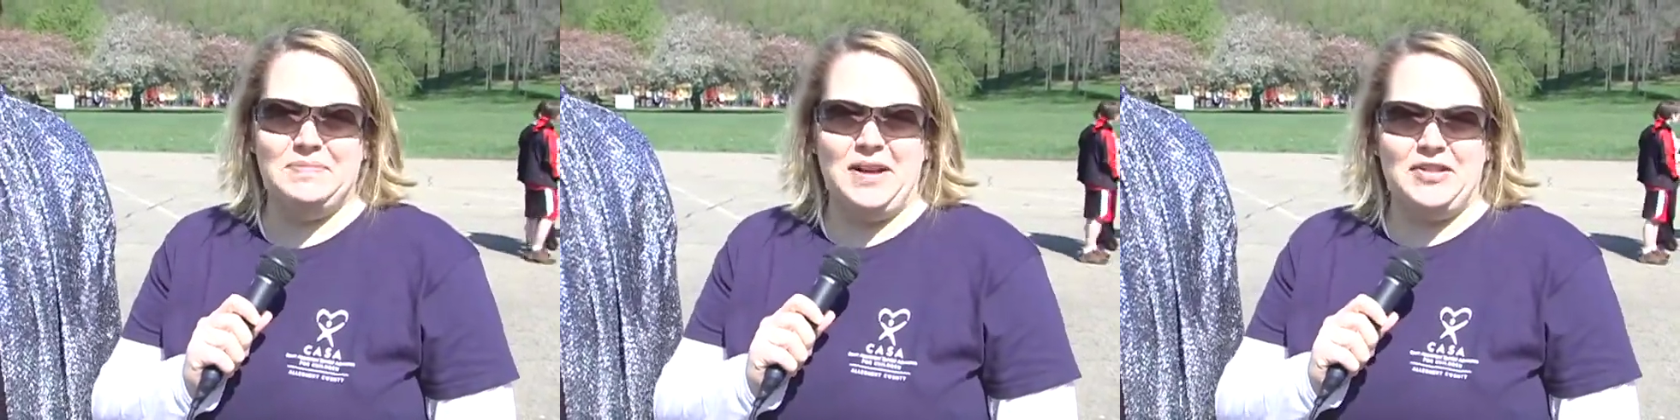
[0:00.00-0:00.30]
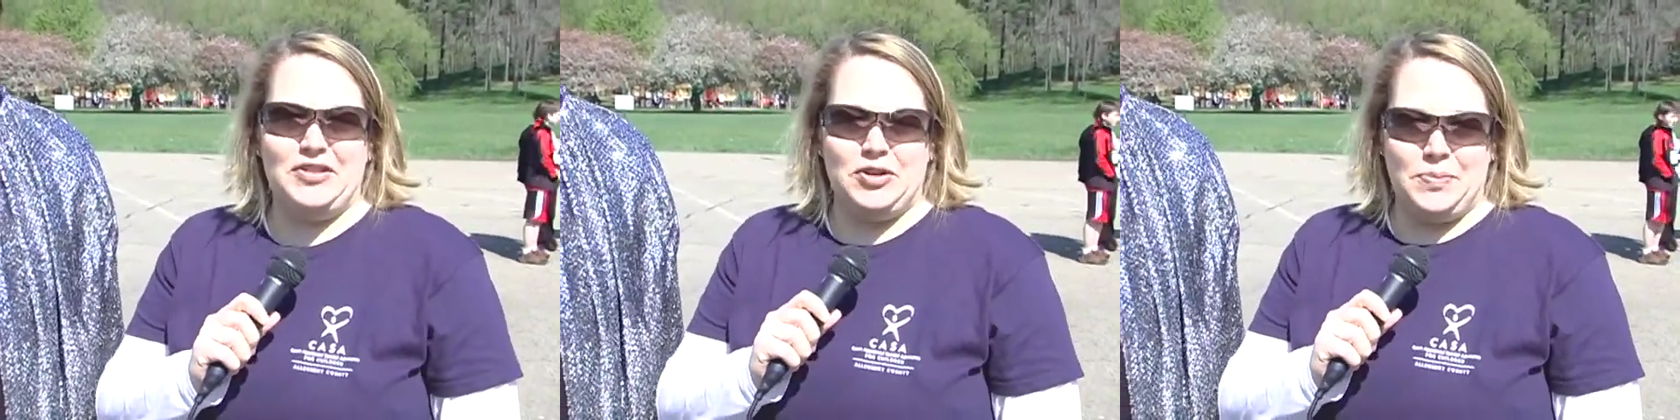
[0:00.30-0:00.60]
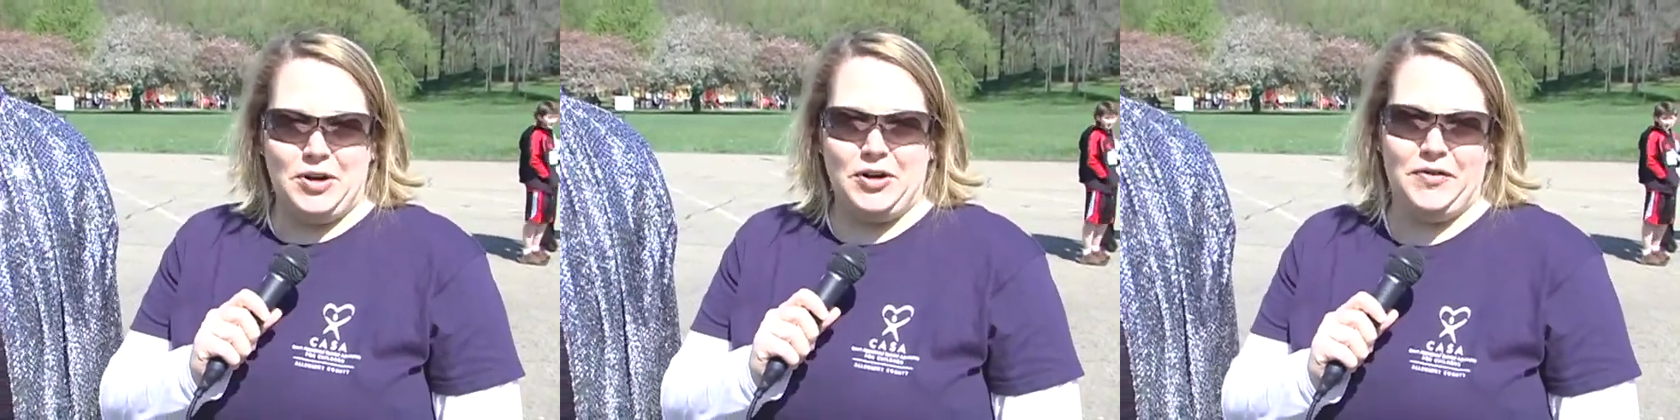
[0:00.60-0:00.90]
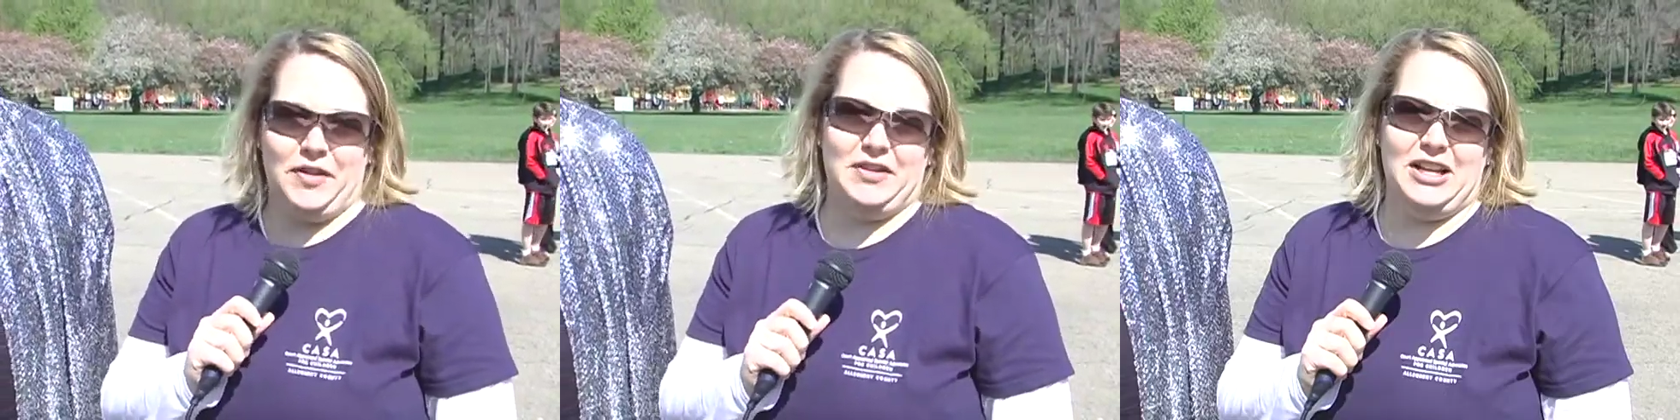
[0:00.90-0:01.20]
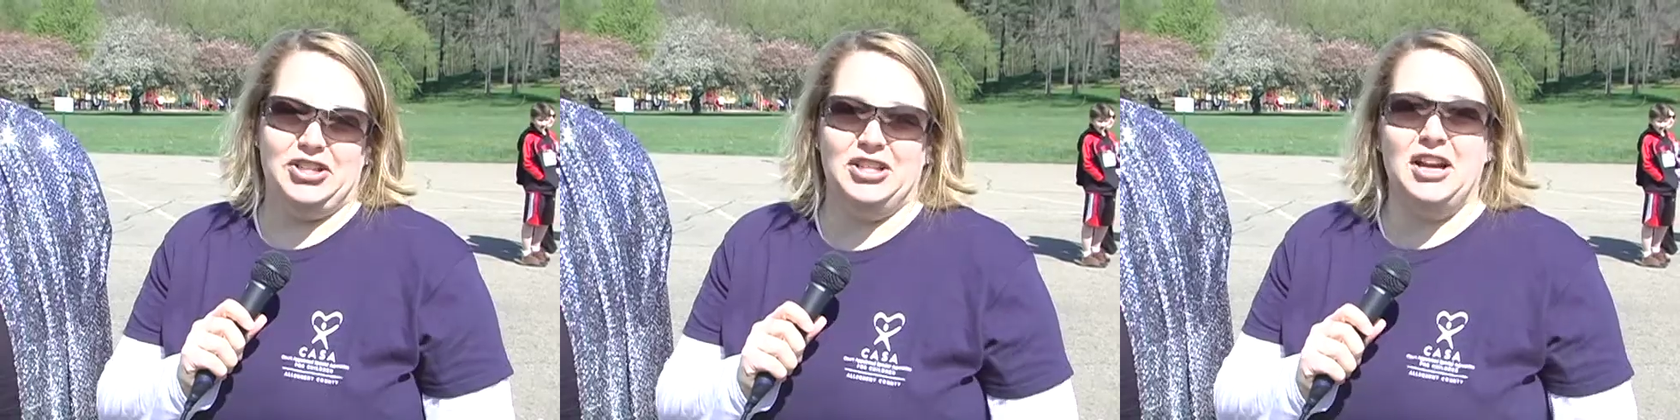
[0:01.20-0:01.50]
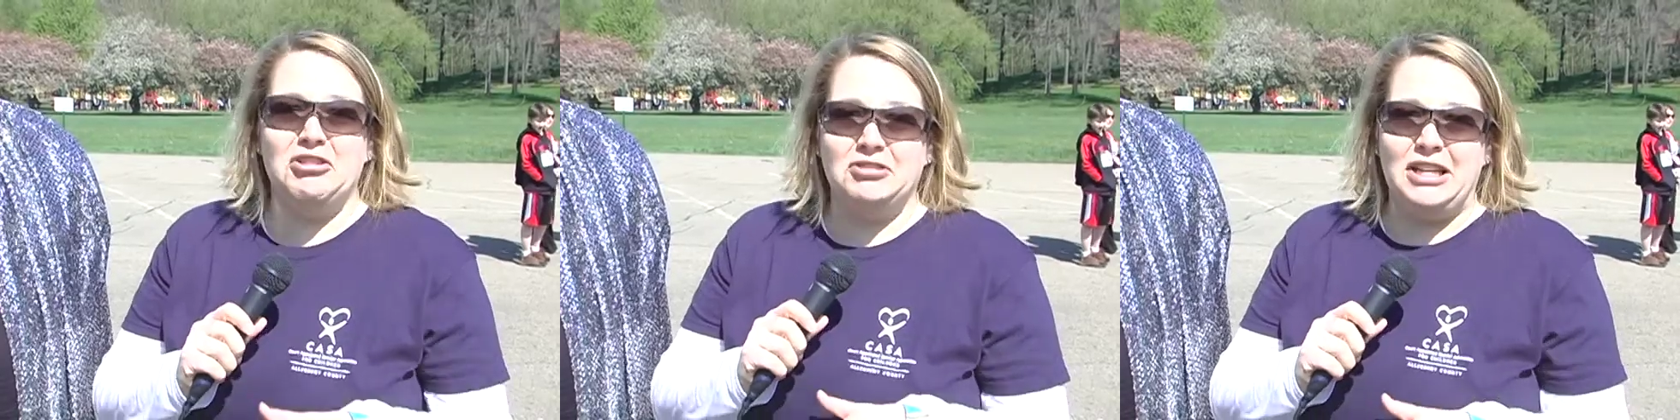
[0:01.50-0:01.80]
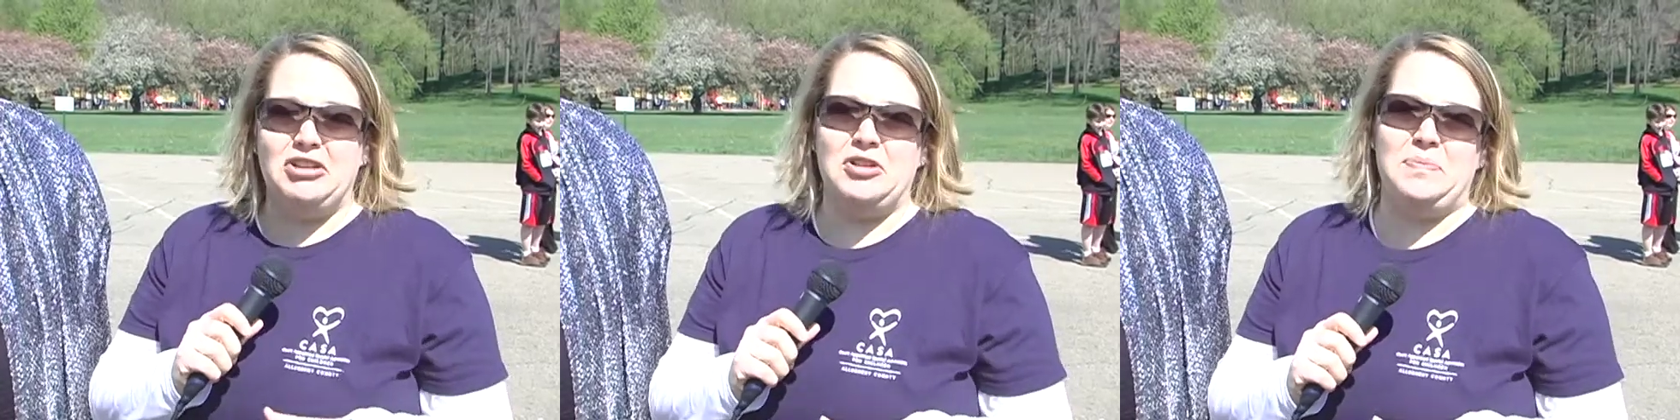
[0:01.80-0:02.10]
by the Superhero Foundation, not only
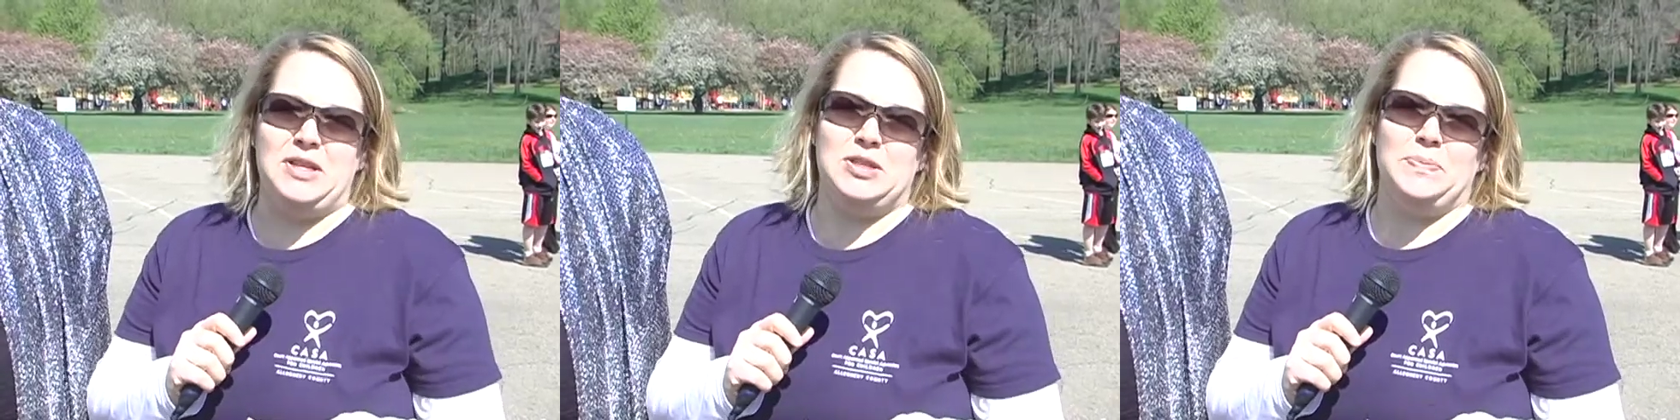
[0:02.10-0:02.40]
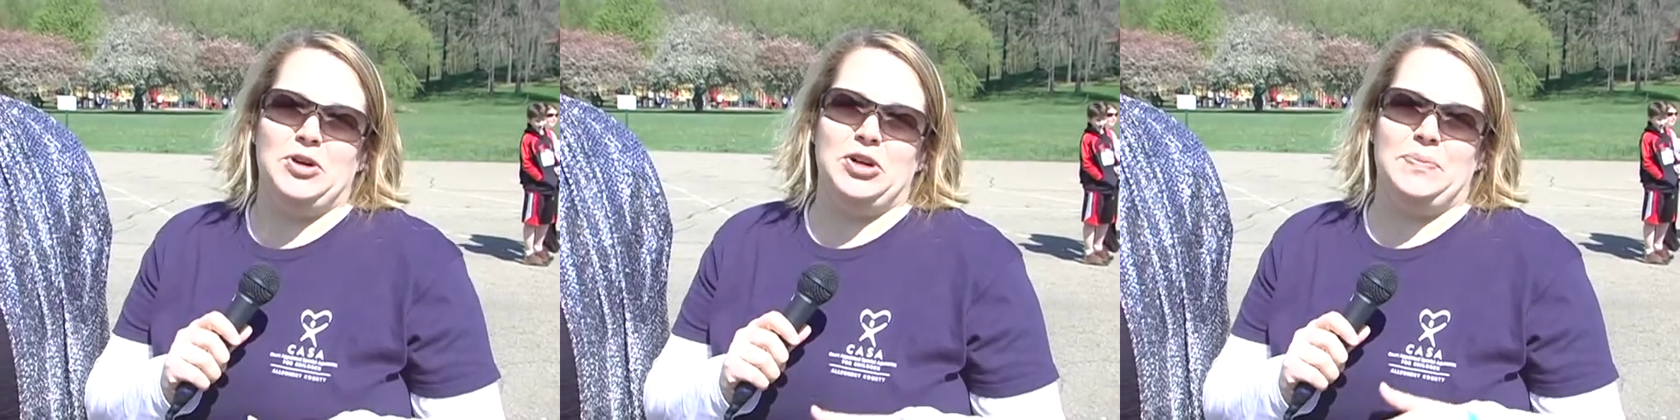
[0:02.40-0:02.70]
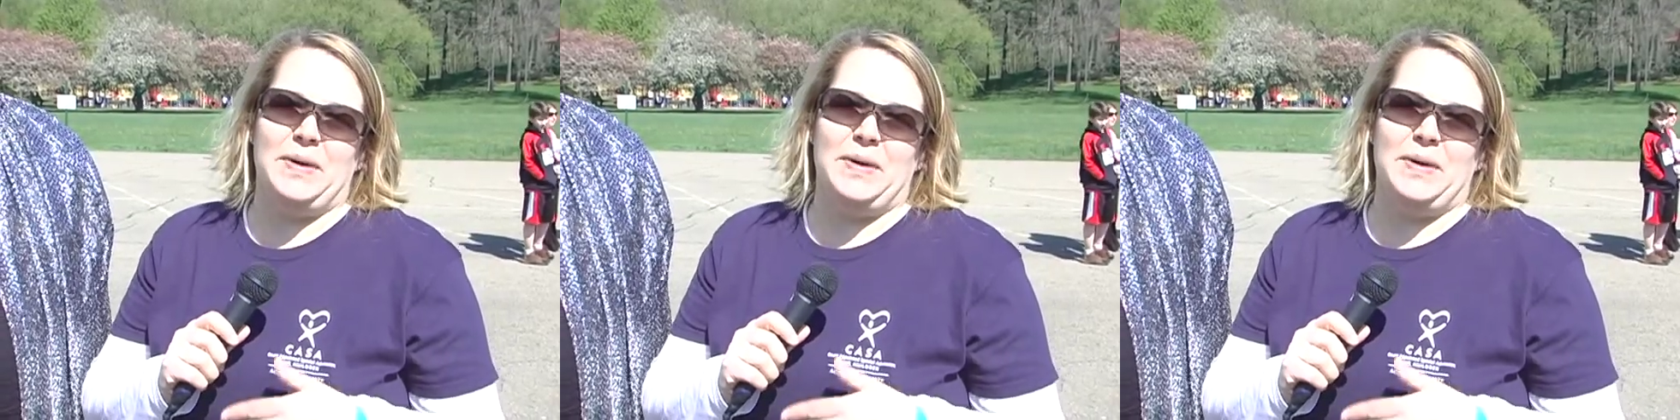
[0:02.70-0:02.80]
here in Pittsburgh,